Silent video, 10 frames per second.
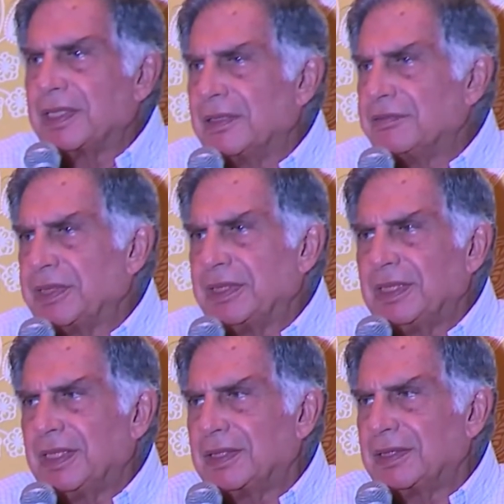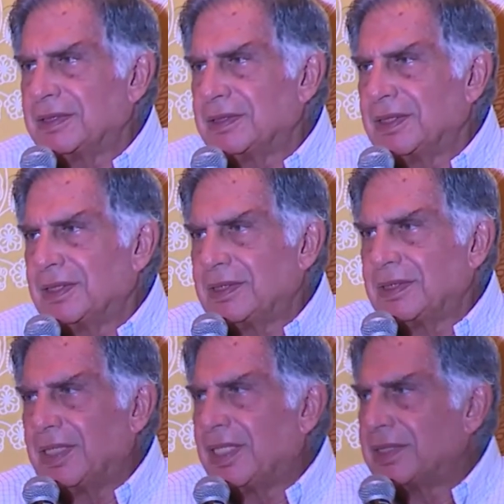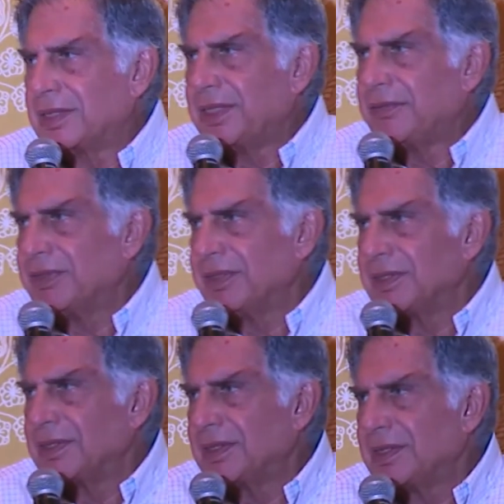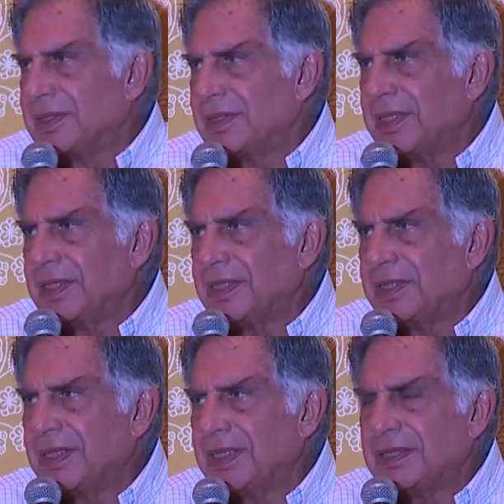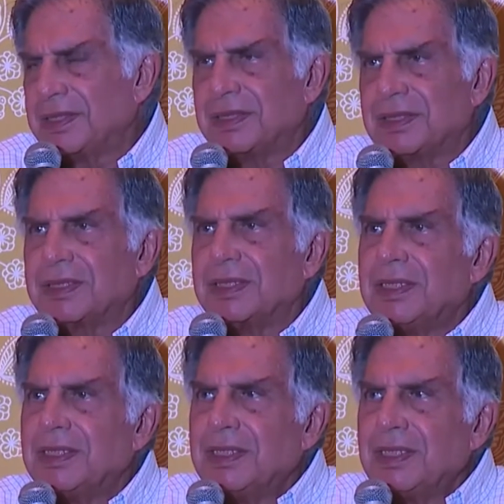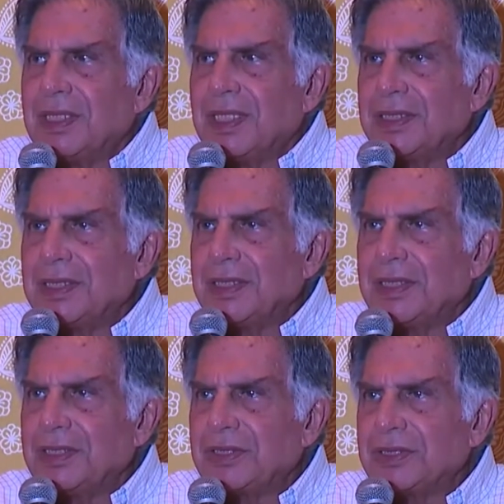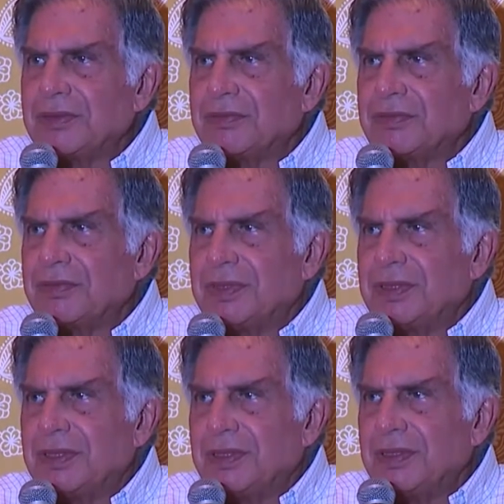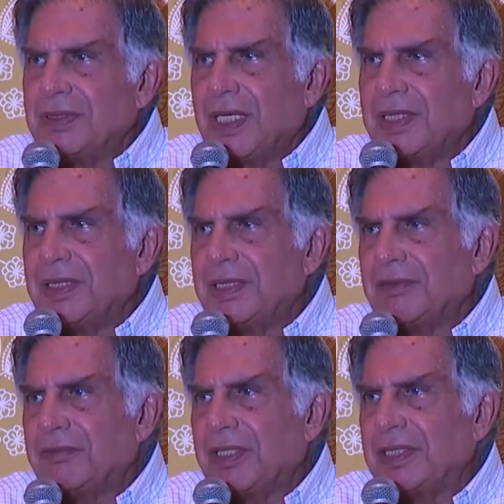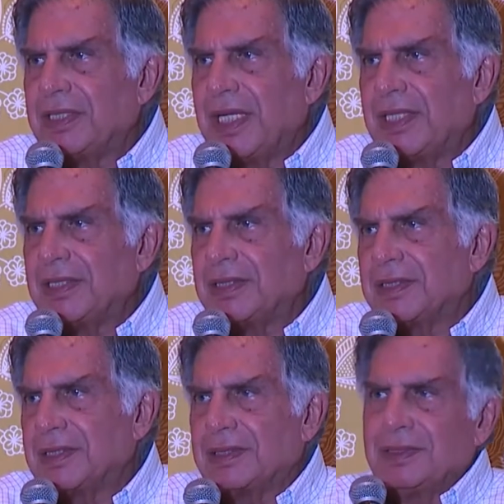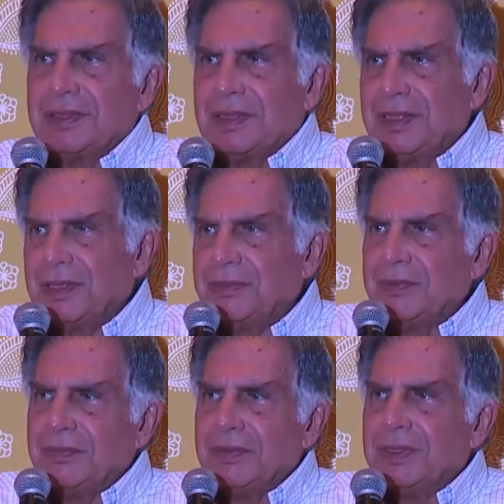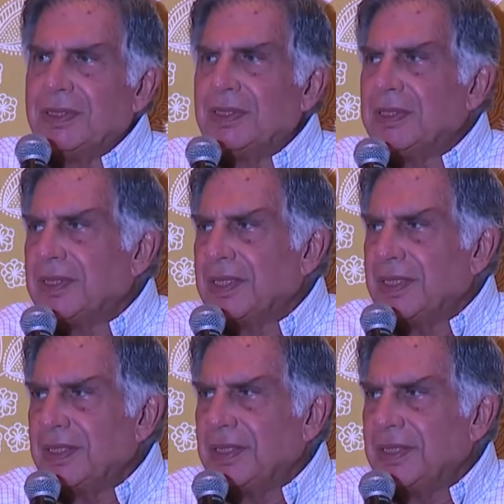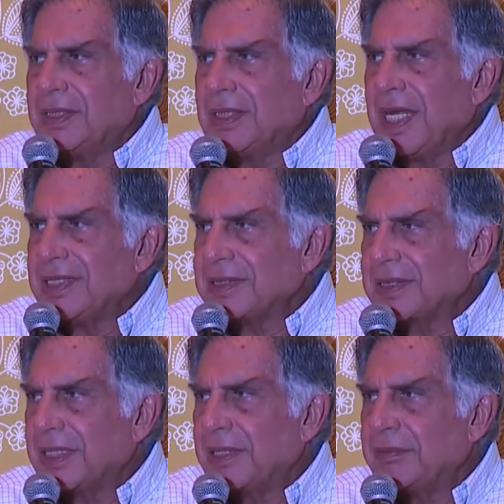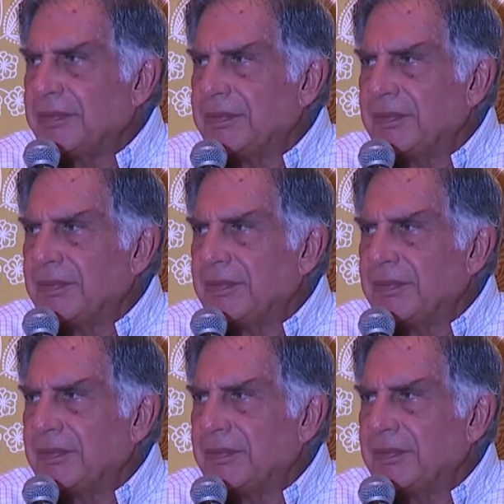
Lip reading: in a company are given, they exist. I think the issue of identifying talent in the landscape